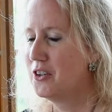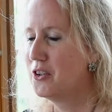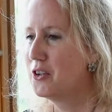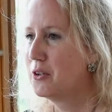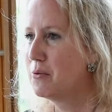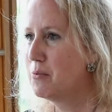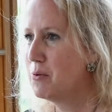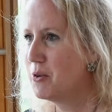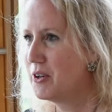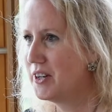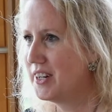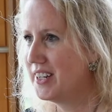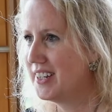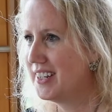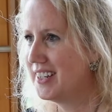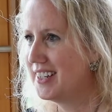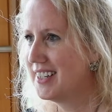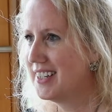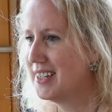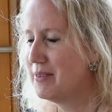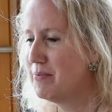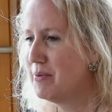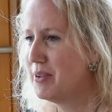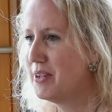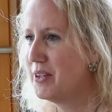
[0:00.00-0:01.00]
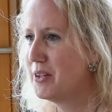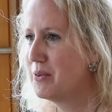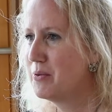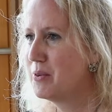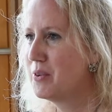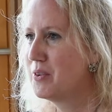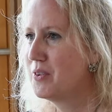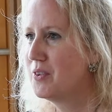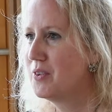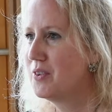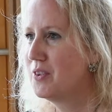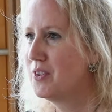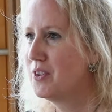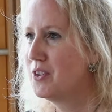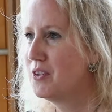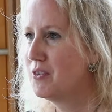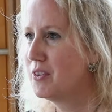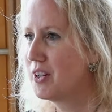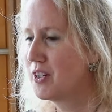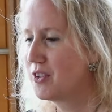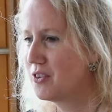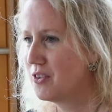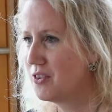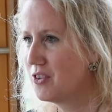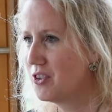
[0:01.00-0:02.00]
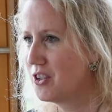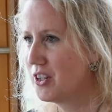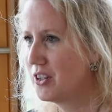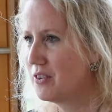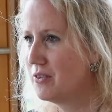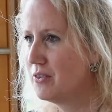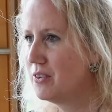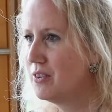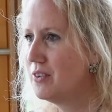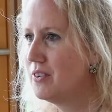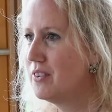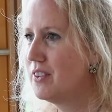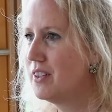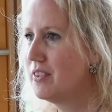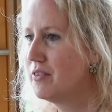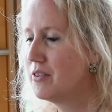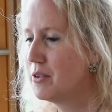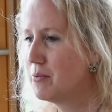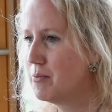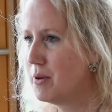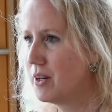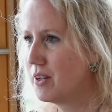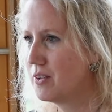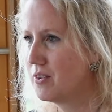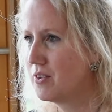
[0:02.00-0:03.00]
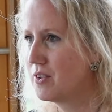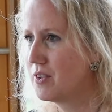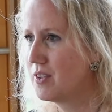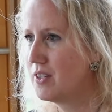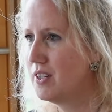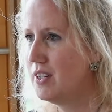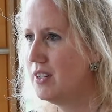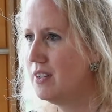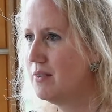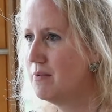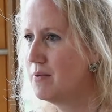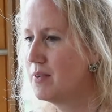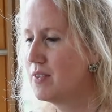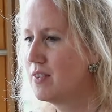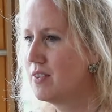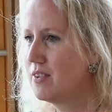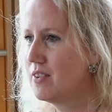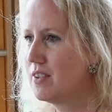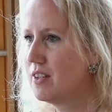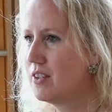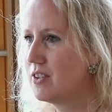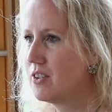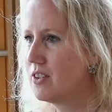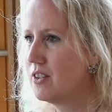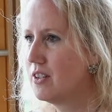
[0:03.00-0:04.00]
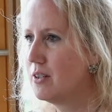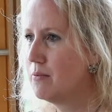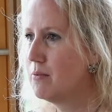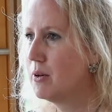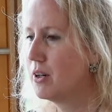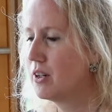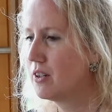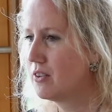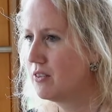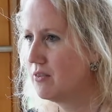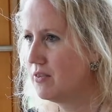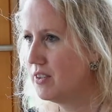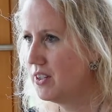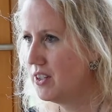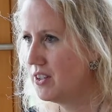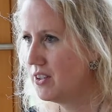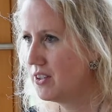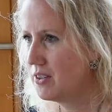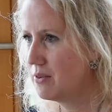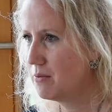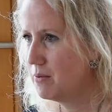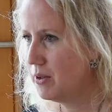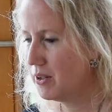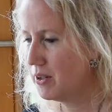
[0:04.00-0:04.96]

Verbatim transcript: Good morning. I'm here with the Director General of Democracy, Mrs. Snežana Marković.